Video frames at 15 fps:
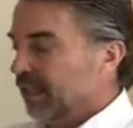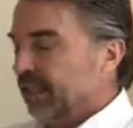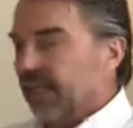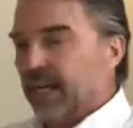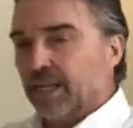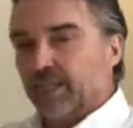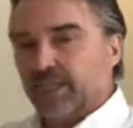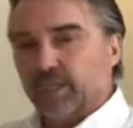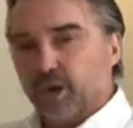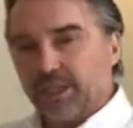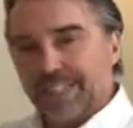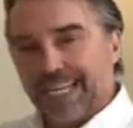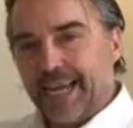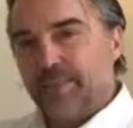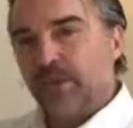The other is
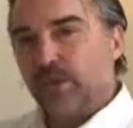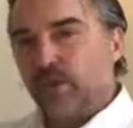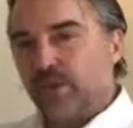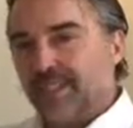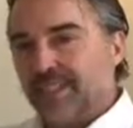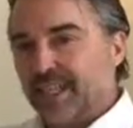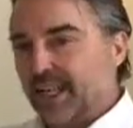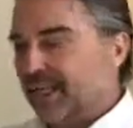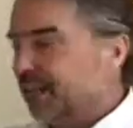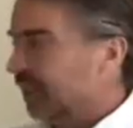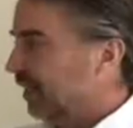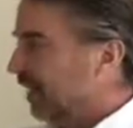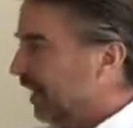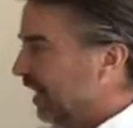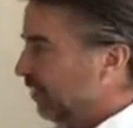called chemical
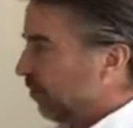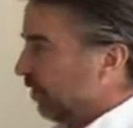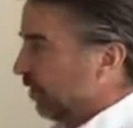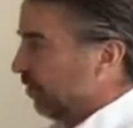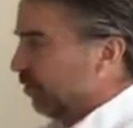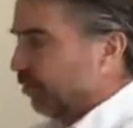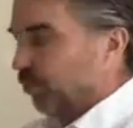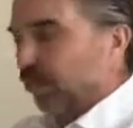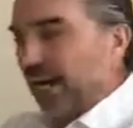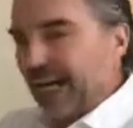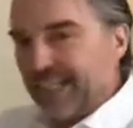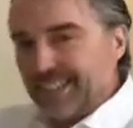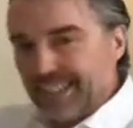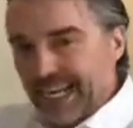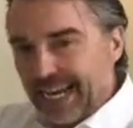recycling, and that's where you
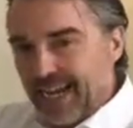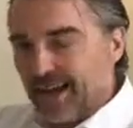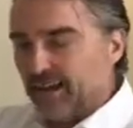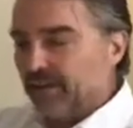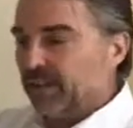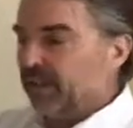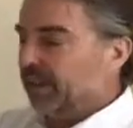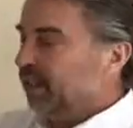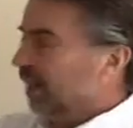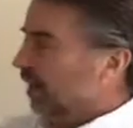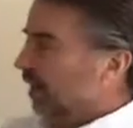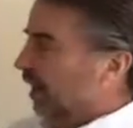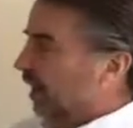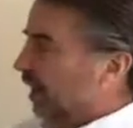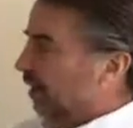break down
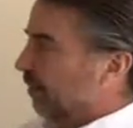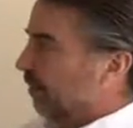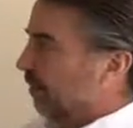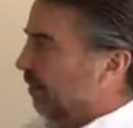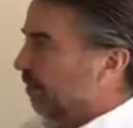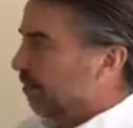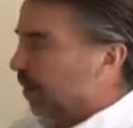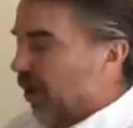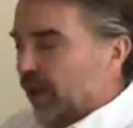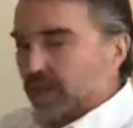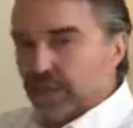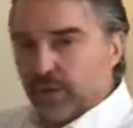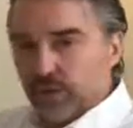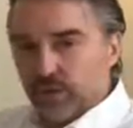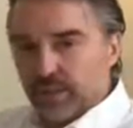um, the
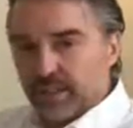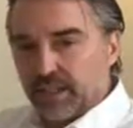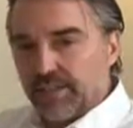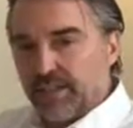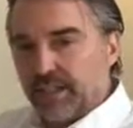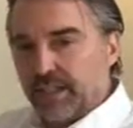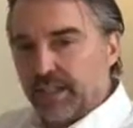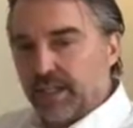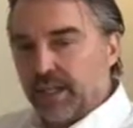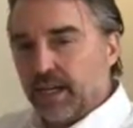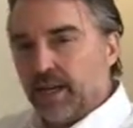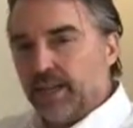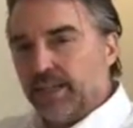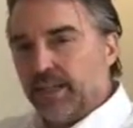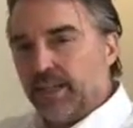molecules of the
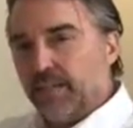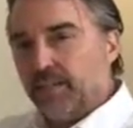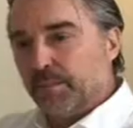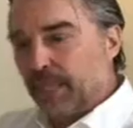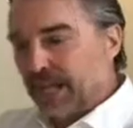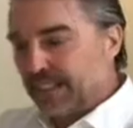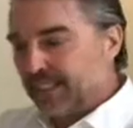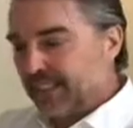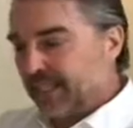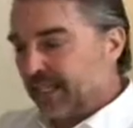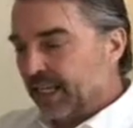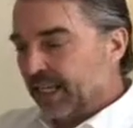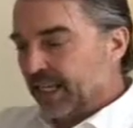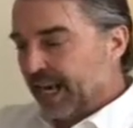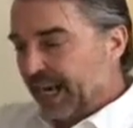of the
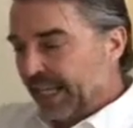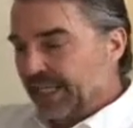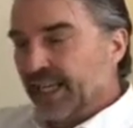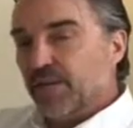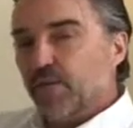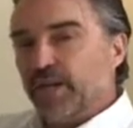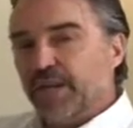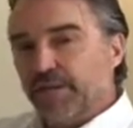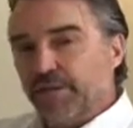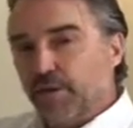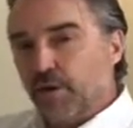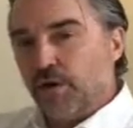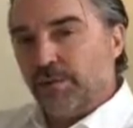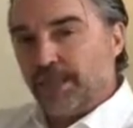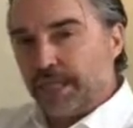plastic and then
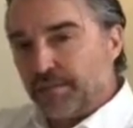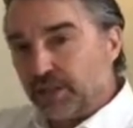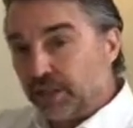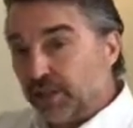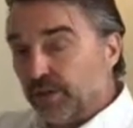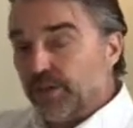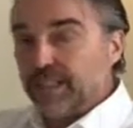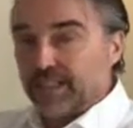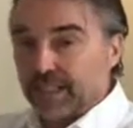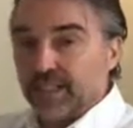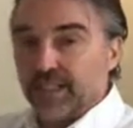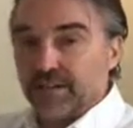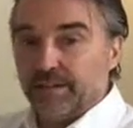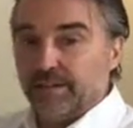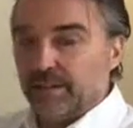reform them. So you're
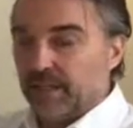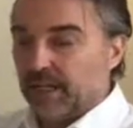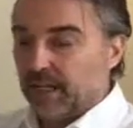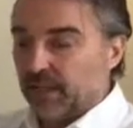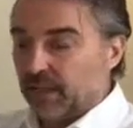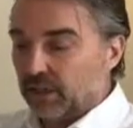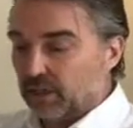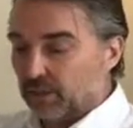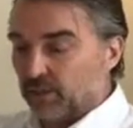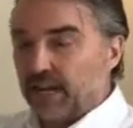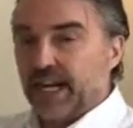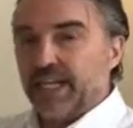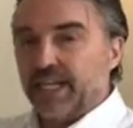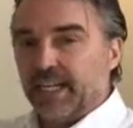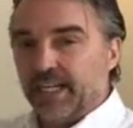basically uh,
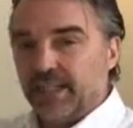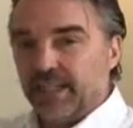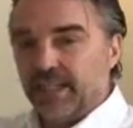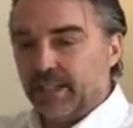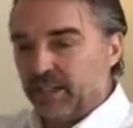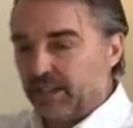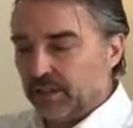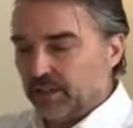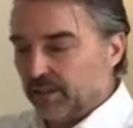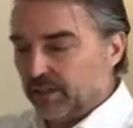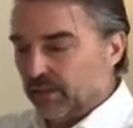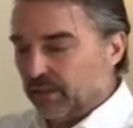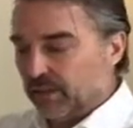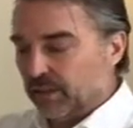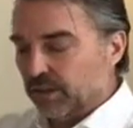creating
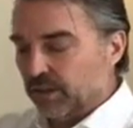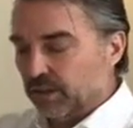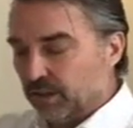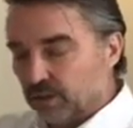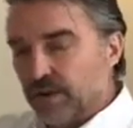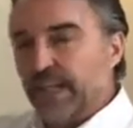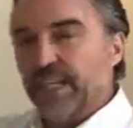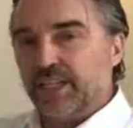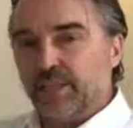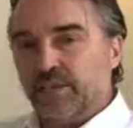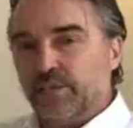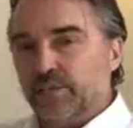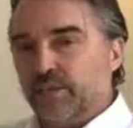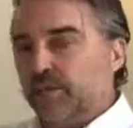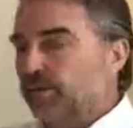you're, you're creating
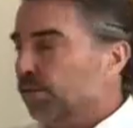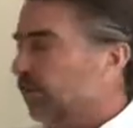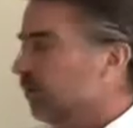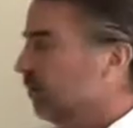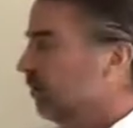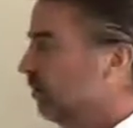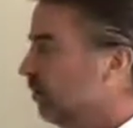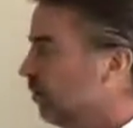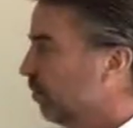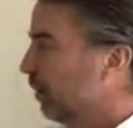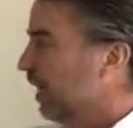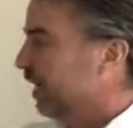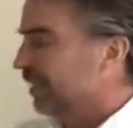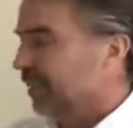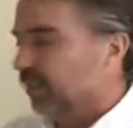new new new
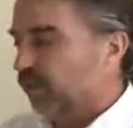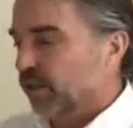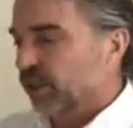plastic.